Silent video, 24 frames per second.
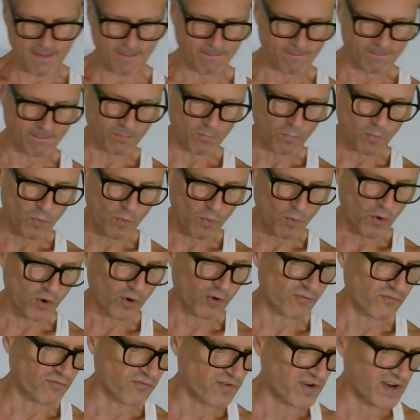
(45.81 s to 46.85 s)

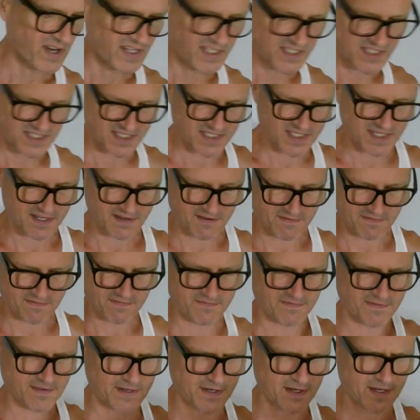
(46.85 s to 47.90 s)
more recent
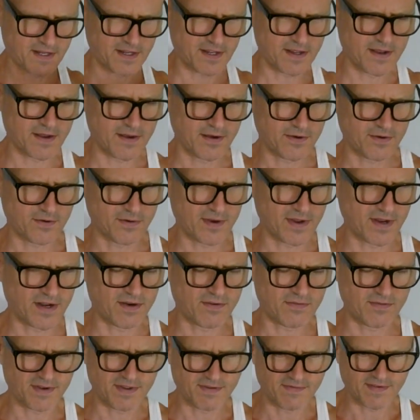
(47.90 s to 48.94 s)
video. I
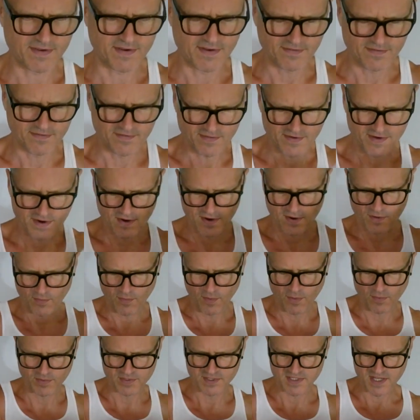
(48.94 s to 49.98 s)
don't even...
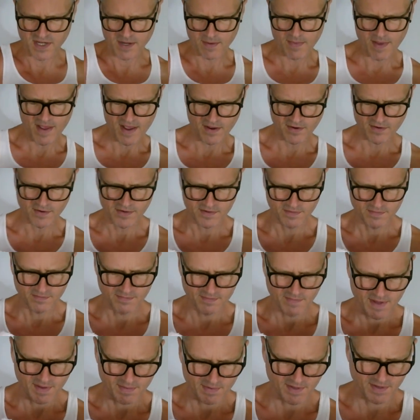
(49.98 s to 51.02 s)
What was it about?
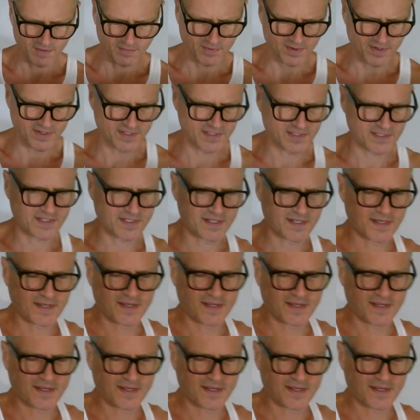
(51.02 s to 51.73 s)
Maybe it was